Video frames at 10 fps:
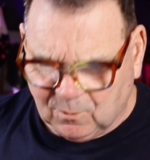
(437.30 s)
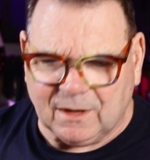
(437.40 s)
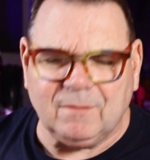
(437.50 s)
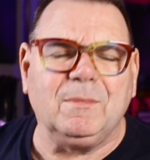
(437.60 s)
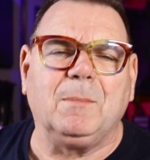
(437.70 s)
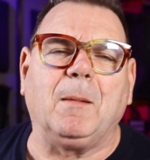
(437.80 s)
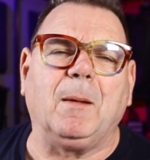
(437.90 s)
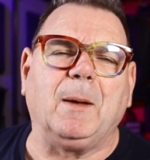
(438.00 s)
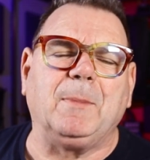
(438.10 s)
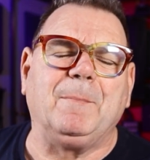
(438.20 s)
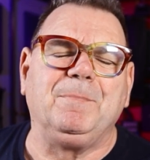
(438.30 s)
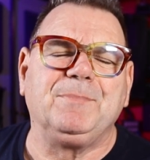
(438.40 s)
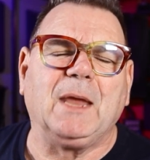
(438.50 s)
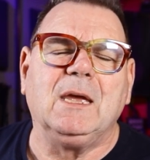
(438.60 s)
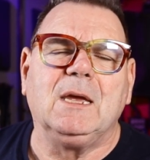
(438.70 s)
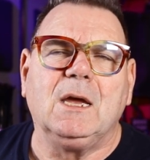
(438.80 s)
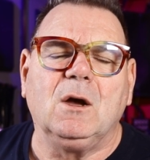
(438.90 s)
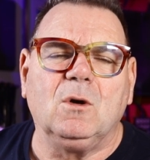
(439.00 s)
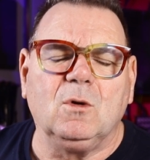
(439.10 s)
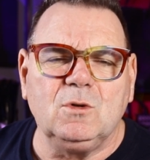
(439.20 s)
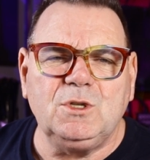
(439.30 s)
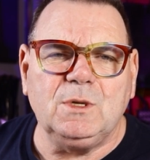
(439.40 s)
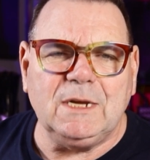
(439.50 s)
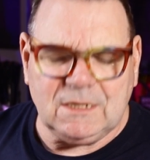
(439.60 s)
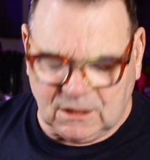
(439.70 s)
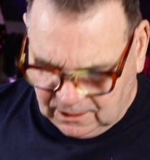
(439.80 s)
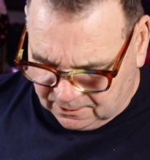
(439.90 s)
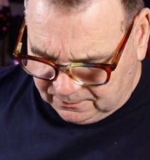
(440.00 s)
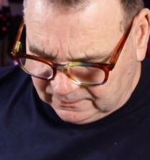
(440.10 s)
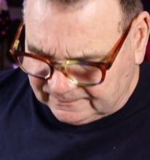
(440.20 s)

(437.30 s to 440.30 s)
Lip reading: blah, blah, blah, blah, blah. All you need to know,